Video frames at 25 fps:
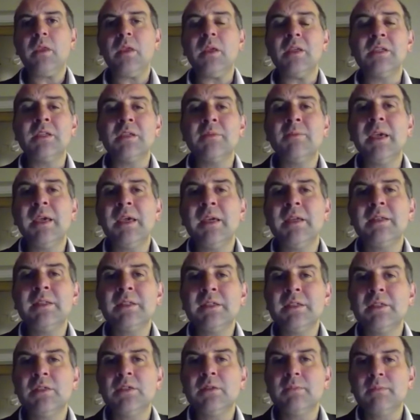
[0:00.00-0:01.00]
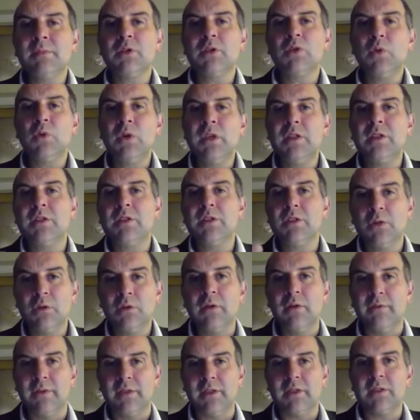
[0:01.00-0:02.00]
to make a decision between the two
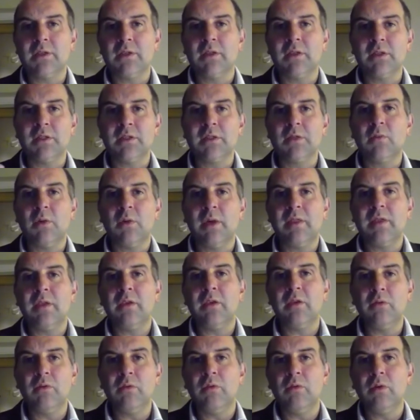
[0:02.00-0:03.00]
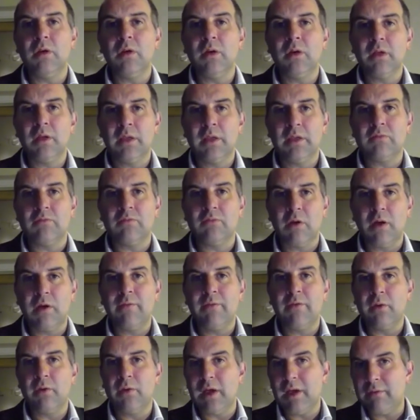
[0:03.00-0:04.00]
of us as to whether you it's right
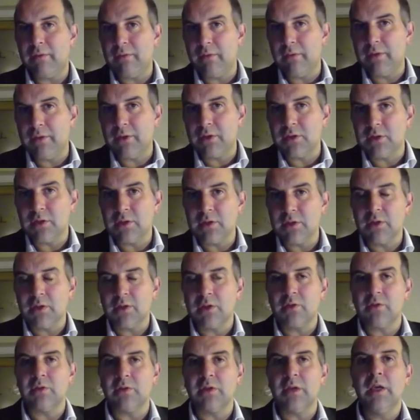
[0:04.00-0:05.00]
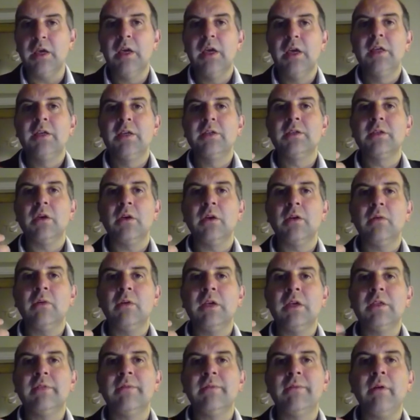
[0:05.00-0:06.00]
for you to have revision surgery. So
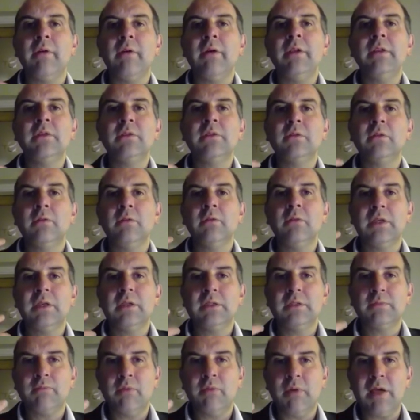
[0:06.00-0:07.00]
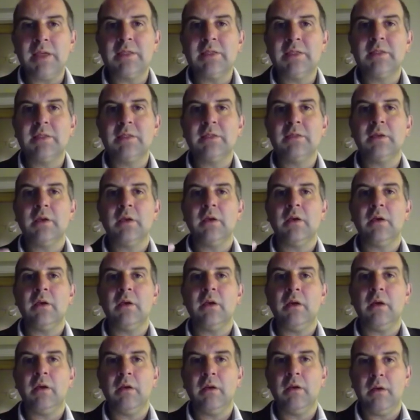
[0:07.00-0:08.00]
it's fine to express uh,
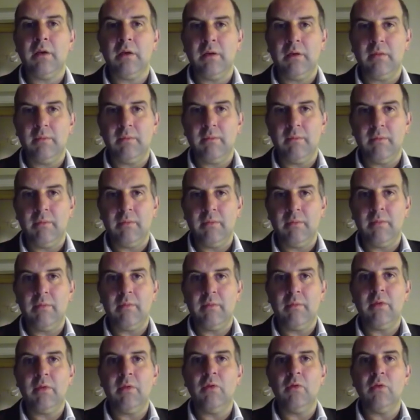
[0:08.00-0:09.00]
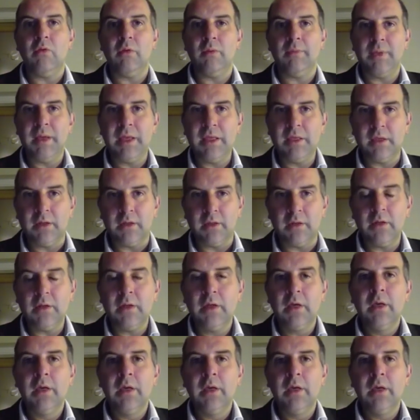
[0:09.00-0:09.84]
um, your opinion.